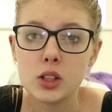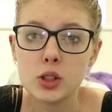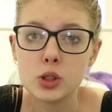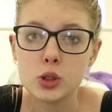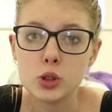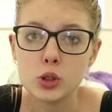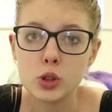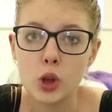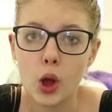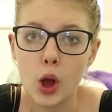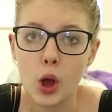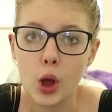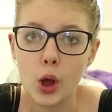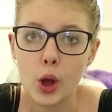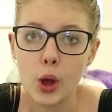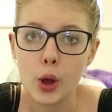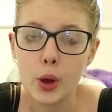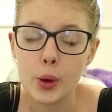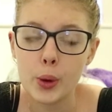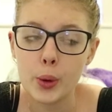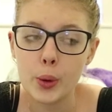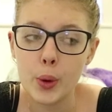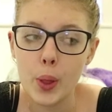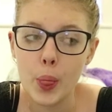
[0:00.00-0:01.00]

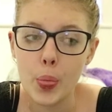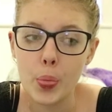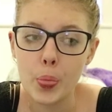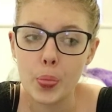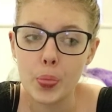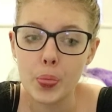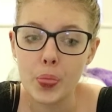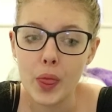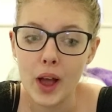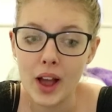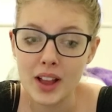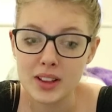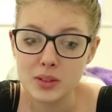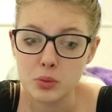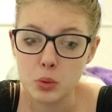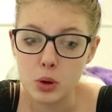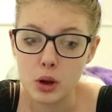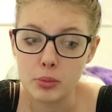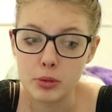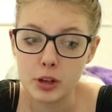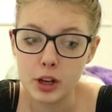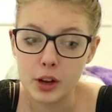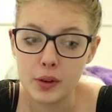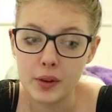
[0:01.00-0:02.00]
So that's
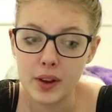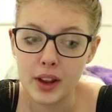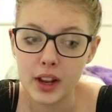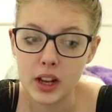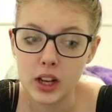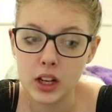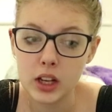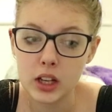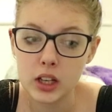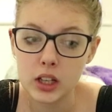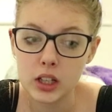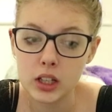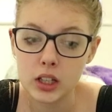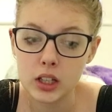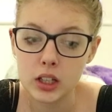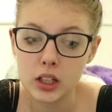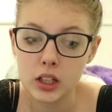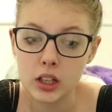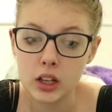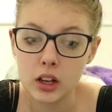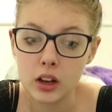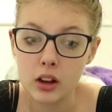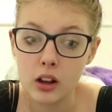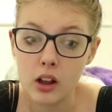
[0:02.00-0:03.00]
what I'm doing
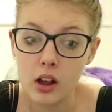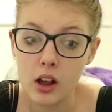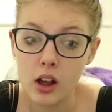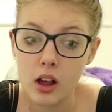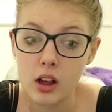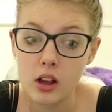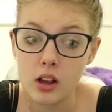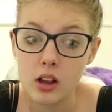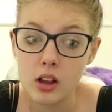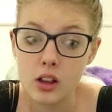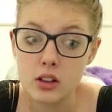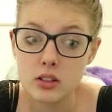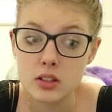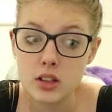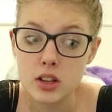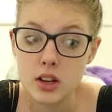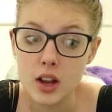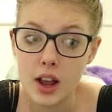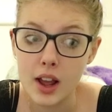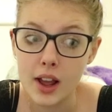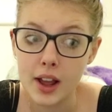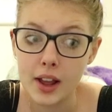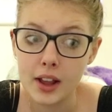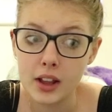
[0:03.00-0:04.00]

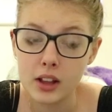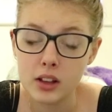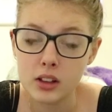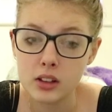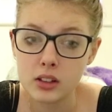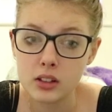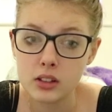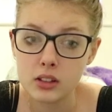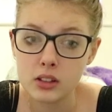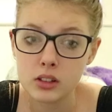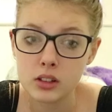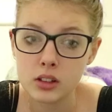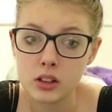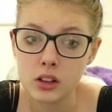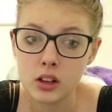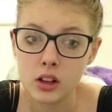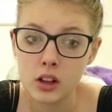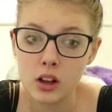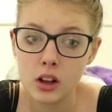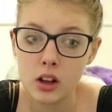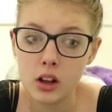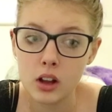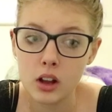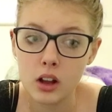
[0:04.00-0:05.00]
today.
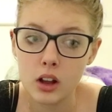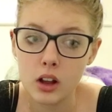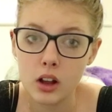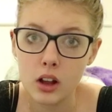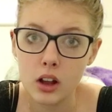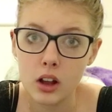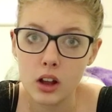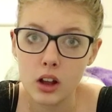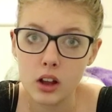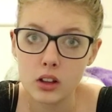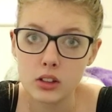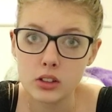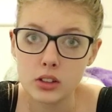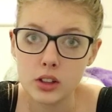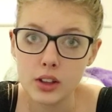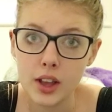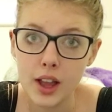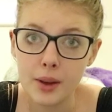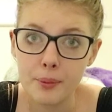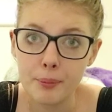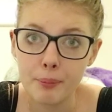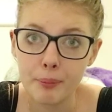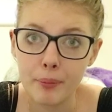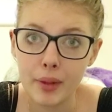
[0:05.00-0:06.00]
So
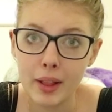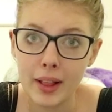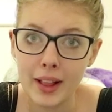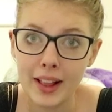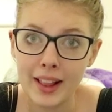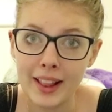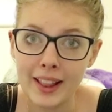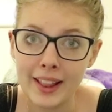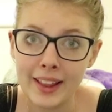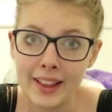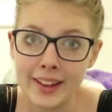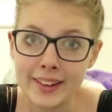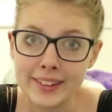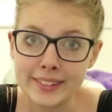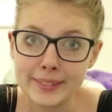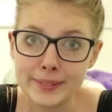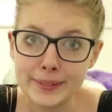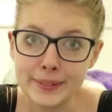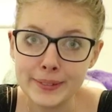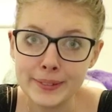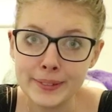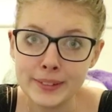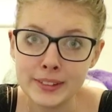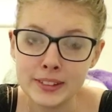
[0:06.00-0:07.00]
yeah, let's
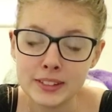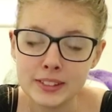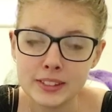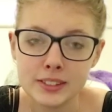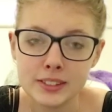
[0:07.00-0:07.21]
go.